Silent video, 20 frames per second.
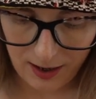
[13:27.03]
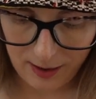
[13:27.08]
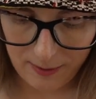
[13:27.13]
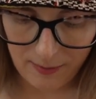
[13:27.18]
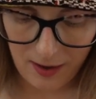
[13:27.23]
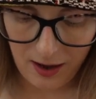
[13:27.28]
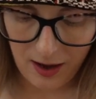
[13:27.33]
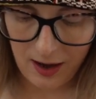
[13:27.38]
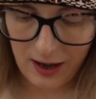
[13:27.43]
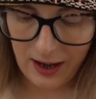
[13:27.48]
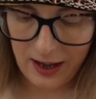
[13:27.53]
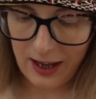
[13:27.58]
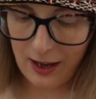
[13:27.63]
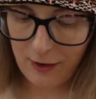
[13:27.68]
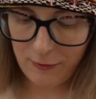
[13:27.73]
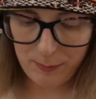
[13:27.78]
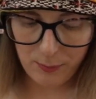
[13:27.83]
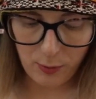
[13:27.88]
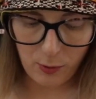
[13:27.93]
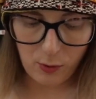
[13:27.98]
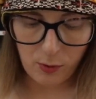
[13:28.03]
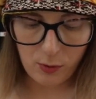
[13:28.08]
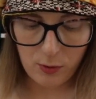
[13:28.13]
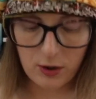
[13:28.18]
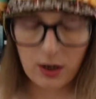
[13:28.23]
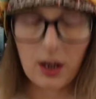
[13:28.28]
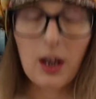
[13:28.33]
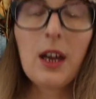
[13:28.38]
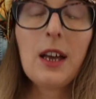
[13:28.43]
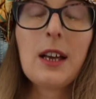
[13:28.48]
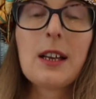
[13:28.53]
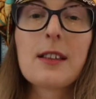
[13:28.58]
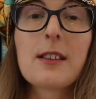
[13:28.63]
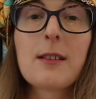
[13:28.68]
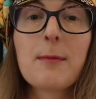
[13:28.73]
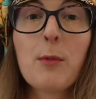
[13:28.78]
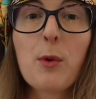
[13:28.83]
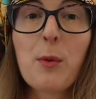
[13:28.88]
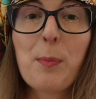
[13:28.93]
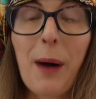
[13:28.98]
I have bought
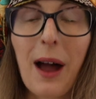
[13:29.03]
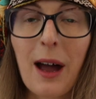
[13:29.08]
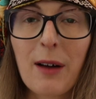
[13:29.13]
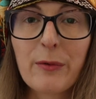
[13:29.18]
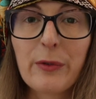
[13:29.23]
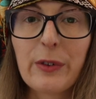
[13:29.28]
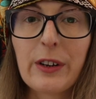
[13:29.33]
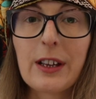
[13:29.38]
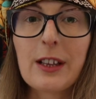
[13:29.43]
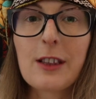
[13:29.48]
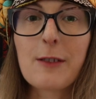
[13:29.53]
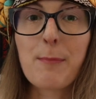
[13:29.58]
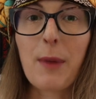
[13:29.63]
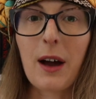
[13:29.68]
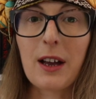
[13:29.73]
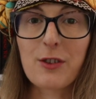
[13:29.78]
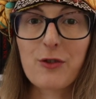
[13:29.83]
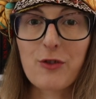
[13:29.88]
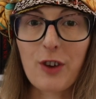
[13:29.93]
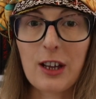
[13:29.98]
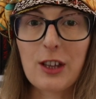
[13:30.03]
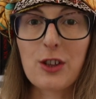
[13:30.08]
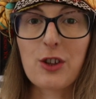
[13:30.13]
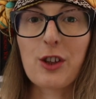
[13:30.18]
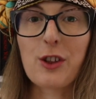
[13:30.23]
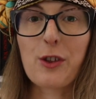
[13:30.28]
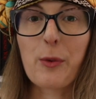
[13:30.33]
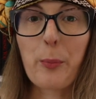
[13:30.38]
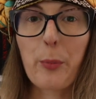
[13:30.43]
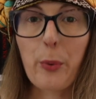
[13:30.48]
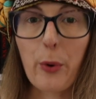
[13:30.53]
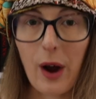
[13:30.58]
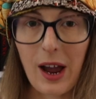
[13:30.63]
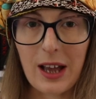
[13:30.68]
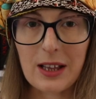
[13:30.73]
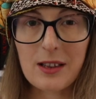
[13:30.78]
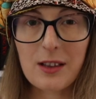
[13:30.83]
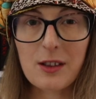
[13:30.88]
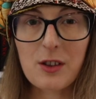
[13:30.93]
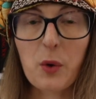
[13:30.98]
some more pamphlets by Strangers
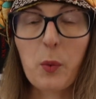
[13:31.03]
Press.